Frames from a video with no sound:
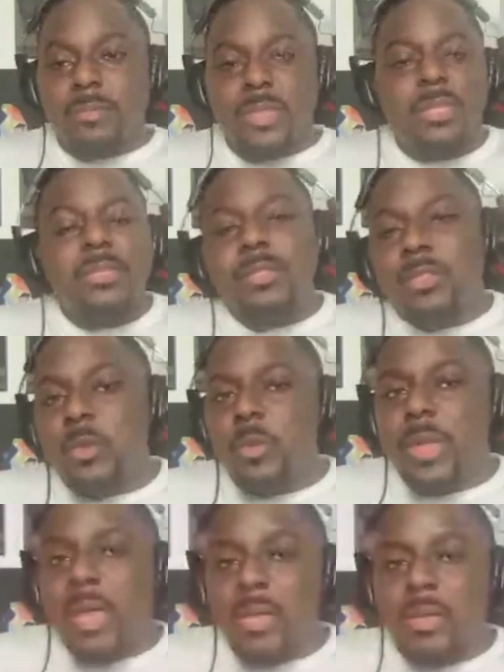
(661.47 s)
That's just the
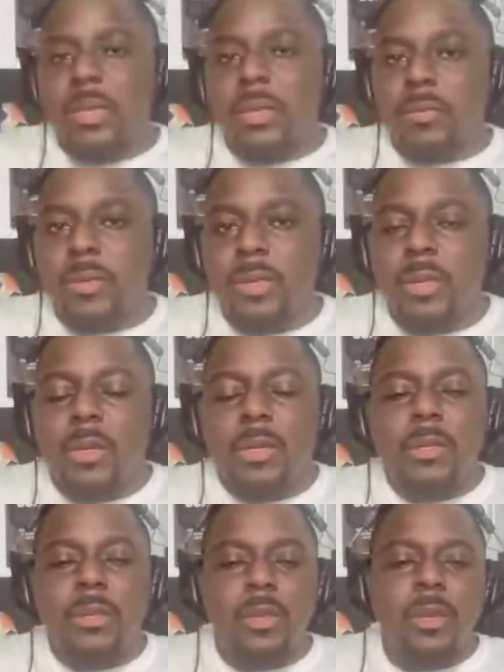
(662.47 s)
reality of it
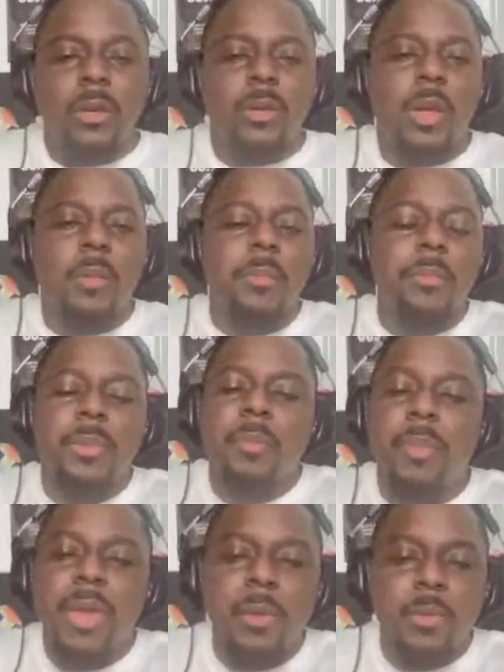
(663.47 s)
you know, I'm I'm
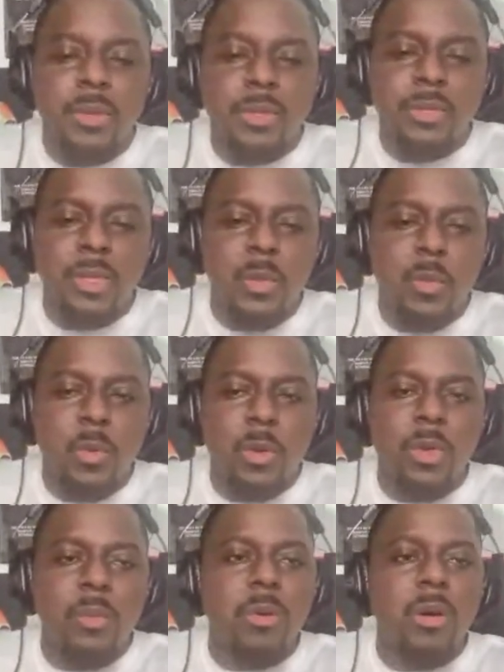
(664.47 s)
happy to see
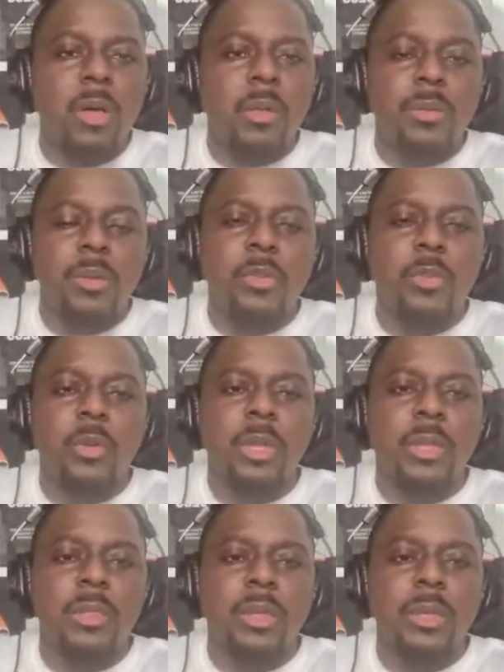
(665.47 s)
Rory and Mal out there doing
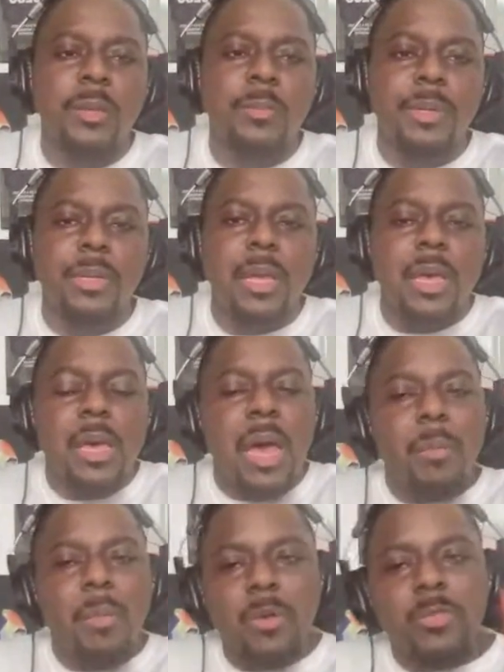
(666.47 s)
a thing, but
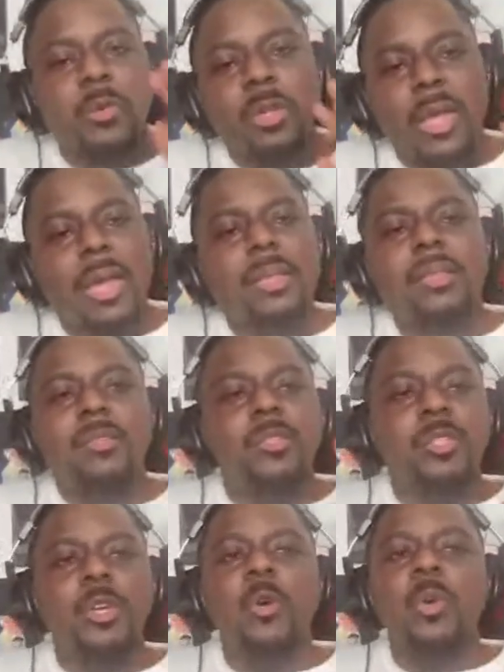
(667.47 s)
I'm also glad that
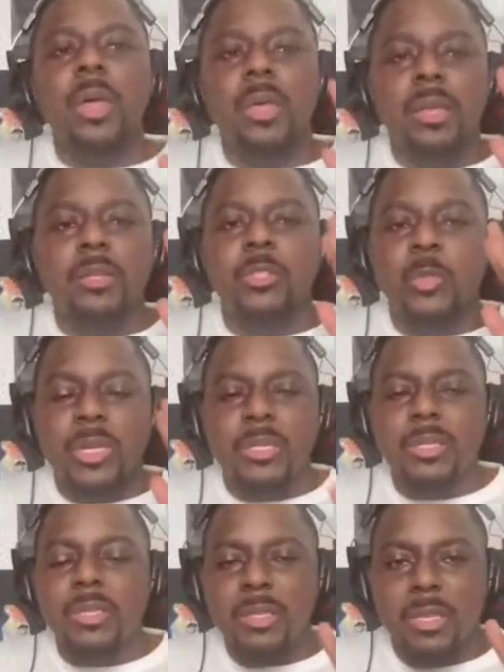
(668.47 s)
Joe kind of
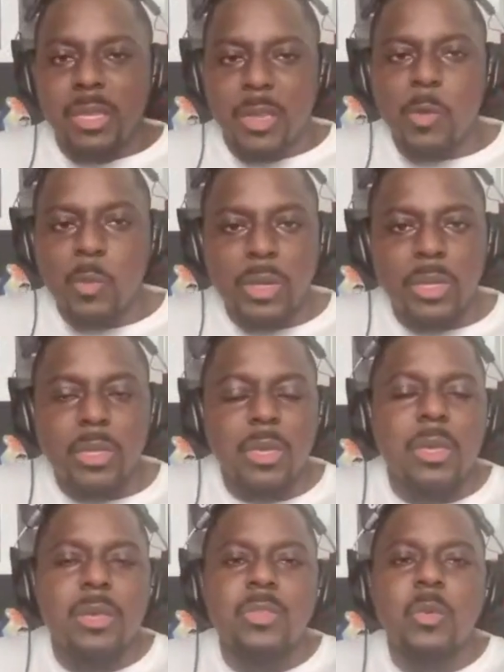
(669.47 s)
addressed this and dealt with it
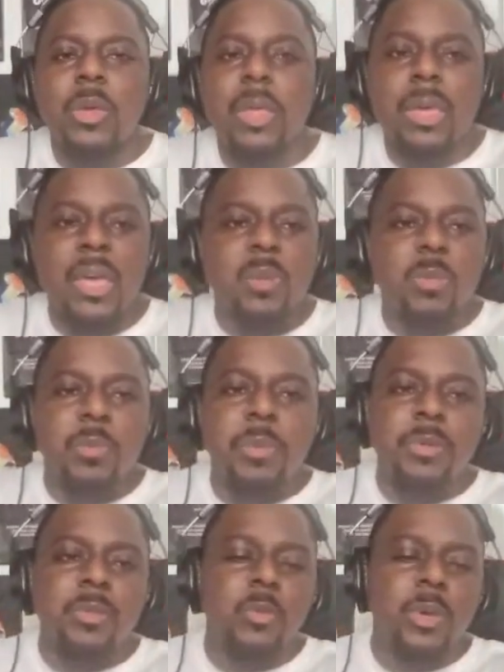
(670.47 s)
so it can kind of be
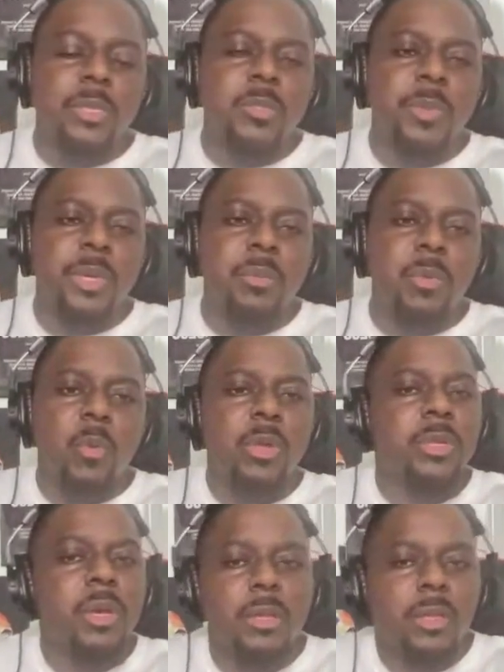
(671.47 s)
put to rest, man. But what
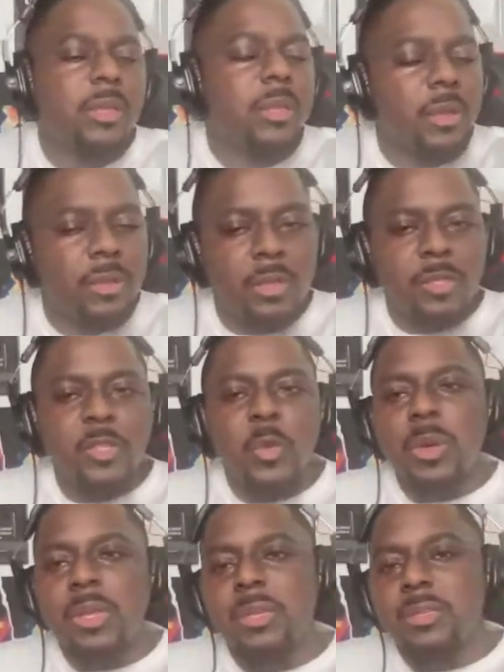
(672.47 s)
do y'all think? Y'all think Joe
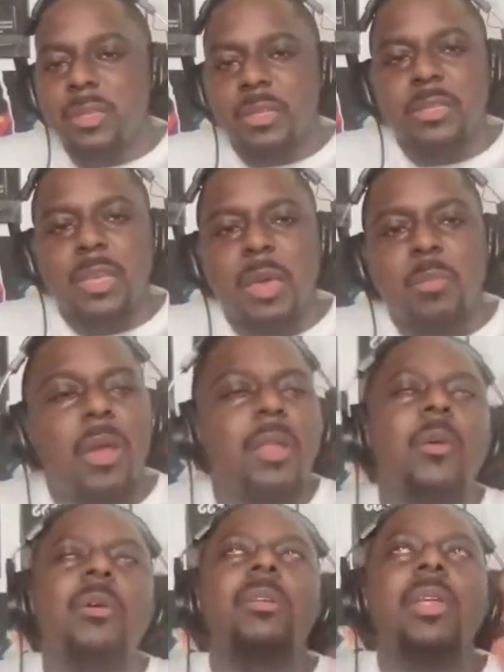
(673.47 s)
Budden is still a scammer? I
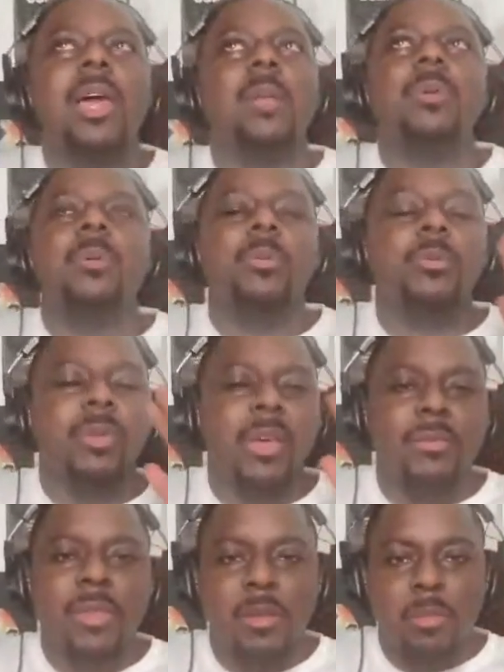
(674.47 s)
know a lot of people
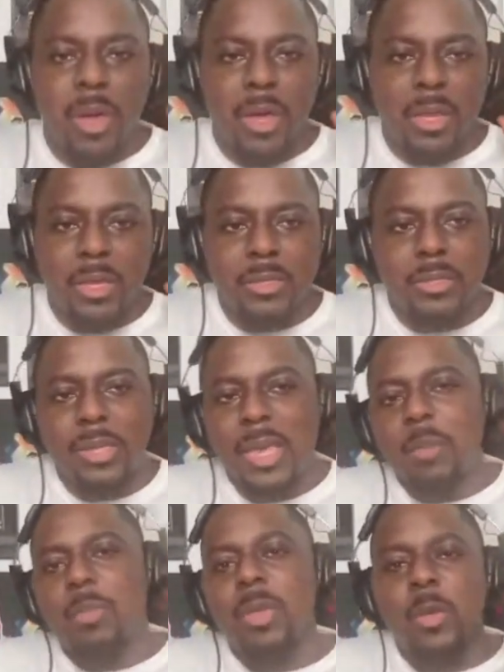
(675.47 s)
have in their mind he a
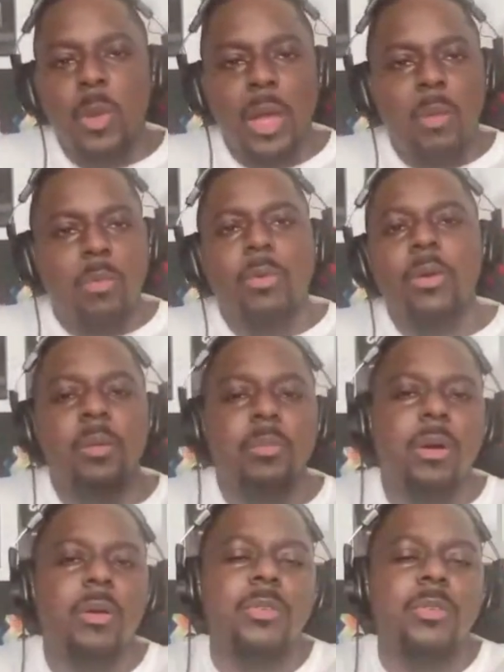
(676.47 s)
scammer, he robbed Rory and Mal.